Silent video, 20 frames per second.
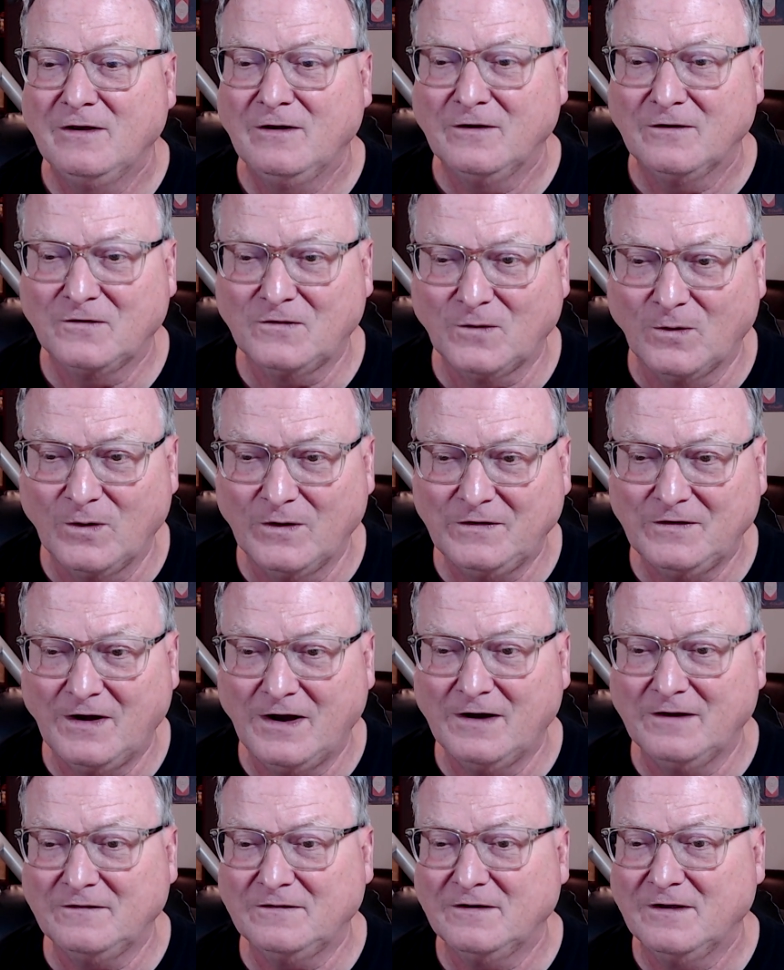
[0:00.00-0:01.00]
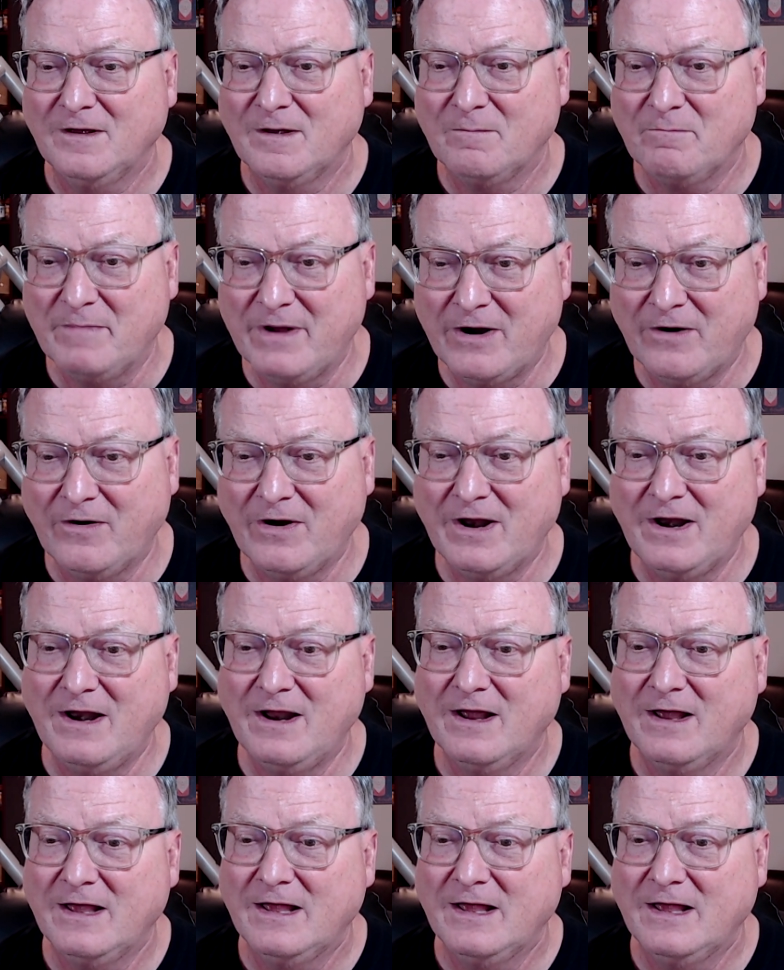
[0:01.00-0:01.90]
soy sauce, mirin.